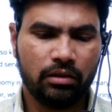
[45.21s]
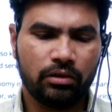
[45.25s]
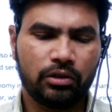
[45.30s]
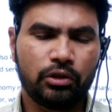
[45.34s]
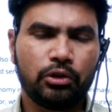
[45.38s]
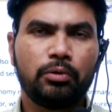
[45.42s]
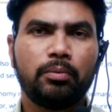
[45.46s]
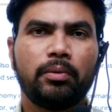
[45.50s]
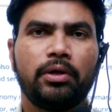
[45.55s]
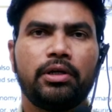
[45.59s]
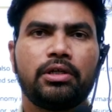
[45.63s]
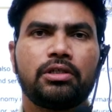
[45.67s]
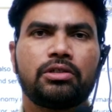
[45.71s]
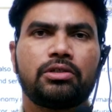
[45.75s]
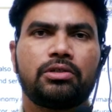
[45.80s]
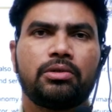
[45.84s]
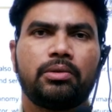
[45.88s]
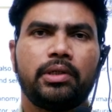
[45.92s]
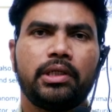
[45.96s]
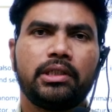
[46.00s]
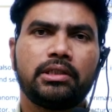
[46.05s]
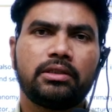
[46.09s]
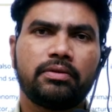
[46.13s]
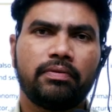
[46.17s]
Good morning
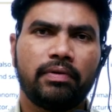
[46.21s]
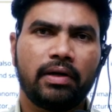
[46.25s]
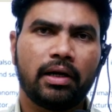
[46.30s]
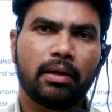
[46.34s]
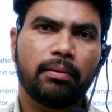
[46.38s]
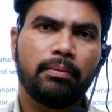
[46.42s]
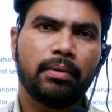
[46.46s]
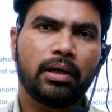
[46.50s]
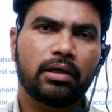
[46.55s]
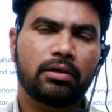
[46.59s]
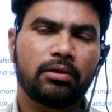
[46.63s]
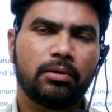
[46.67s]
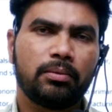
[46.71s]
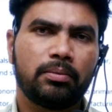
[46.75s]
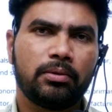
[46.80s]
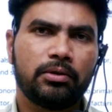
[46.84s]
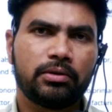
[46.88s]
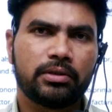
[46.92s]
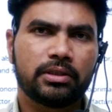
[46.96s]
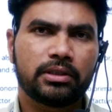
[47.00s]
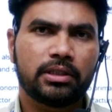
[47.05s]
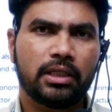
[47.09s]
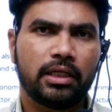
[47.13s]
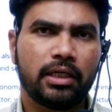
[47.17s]
students, welcome back to
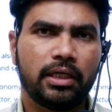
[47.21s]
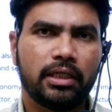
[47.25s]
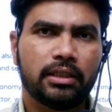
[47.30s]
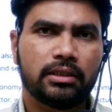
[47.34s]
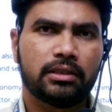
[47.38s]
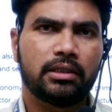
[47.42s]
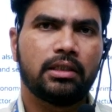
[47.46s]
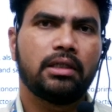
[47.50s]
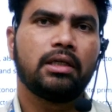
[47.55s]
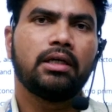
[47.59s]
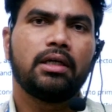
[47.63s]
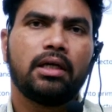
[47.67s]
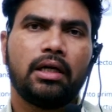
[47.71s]
Plutus IAS.